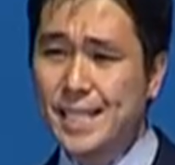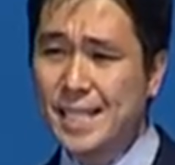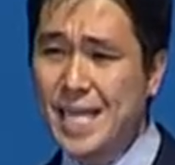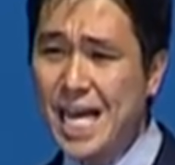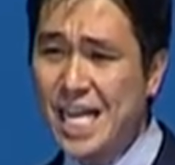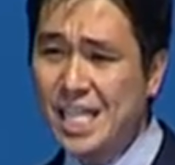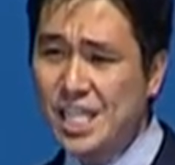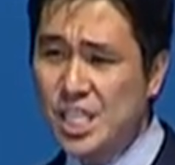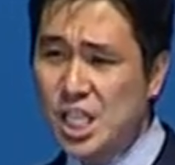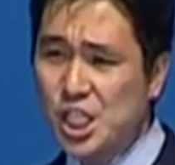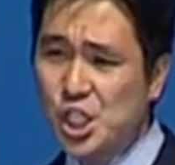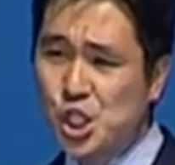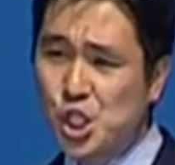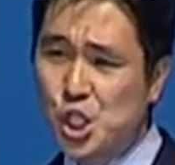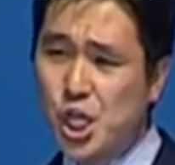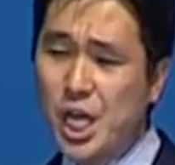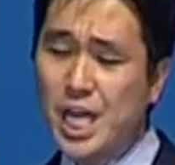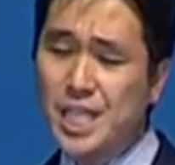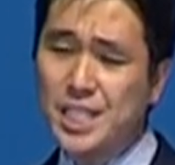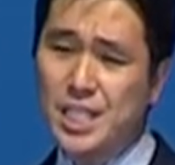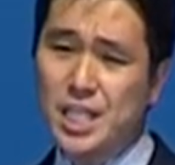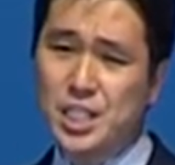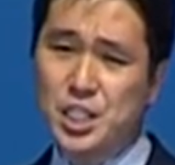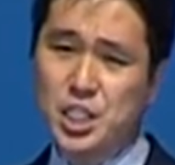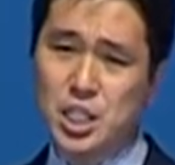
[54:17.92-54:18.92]
Mungu. He sent
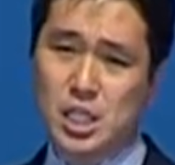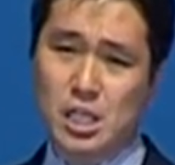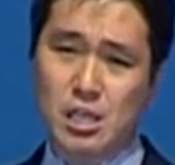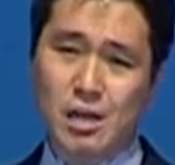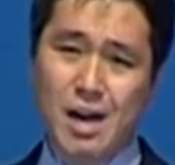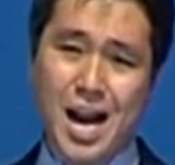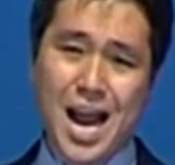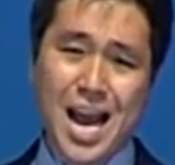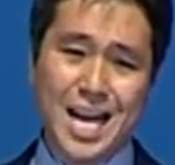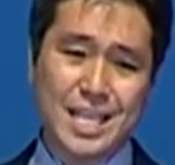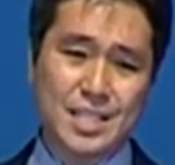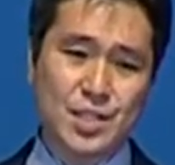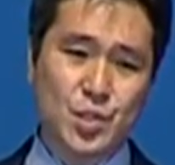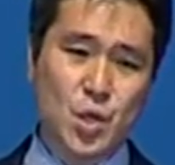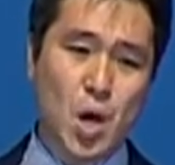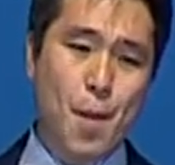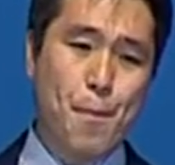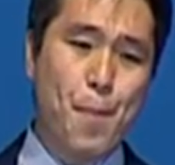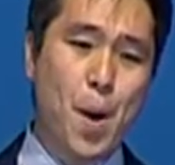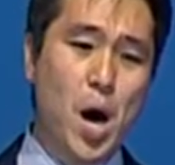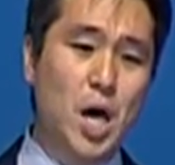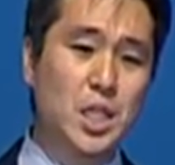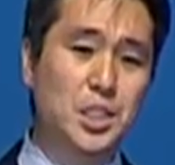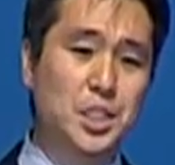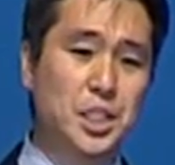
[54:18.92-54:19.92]
Jesus Christ
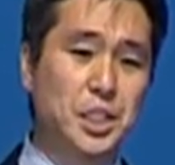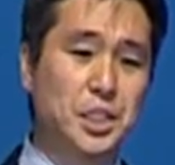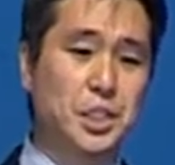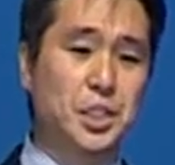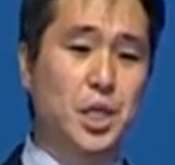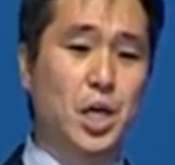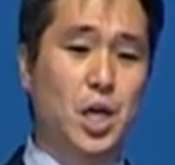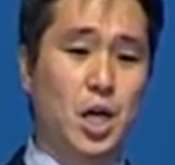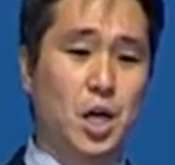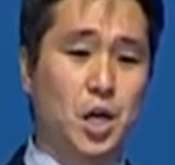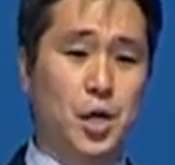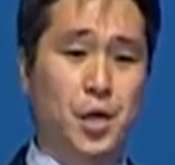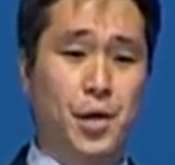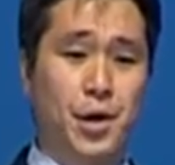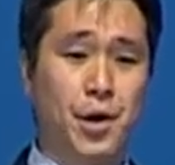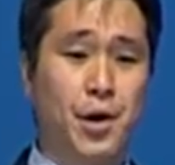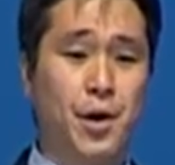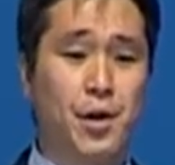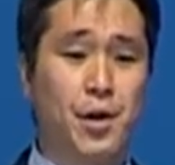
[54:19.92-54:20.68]
upon this earth.